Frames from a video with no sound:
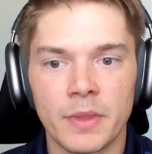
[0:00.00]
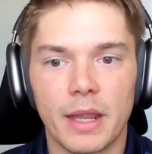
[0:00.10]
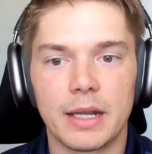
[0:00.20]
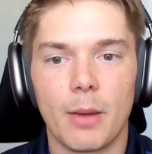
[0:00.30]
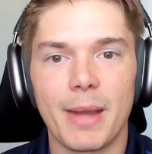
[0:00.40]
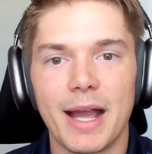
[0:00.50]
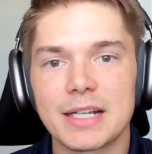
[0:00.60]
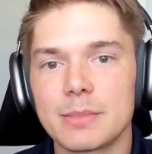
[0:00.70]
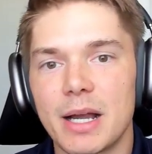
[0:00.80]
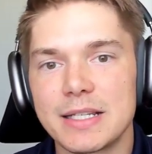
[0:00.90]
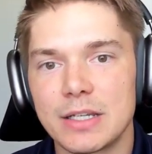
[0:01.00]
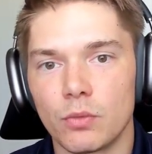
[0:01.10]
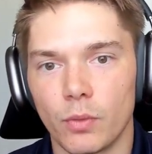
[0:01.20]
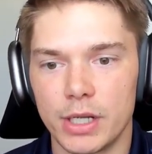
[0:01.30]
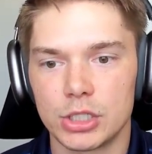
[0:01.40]
Now, maximizing
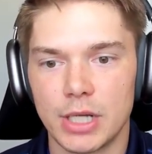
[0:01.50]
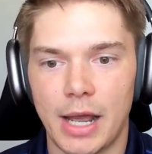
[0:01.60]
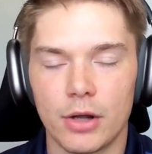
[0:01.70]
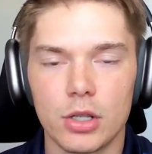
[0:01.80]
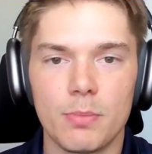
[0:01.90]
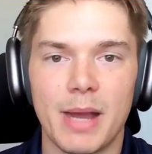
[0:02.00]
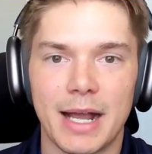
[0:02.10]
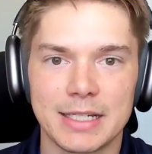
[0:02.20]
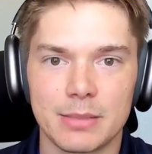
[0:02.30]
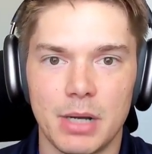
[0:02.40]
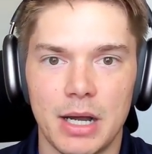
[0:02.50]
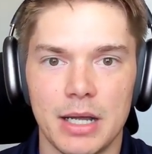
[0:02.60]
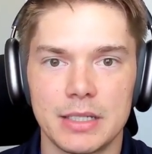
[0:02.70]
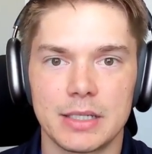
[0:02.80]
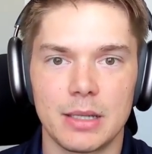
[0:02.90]
reach. How do you
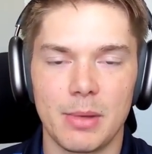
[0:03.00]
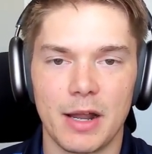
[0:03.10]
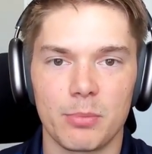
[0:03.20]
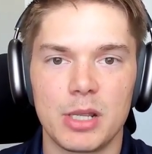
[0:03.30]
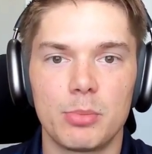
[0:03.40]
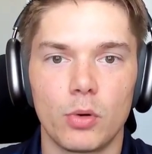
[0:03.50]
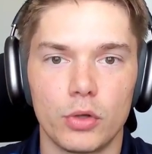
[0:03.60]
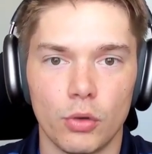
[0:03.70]
maximize the amount of people you're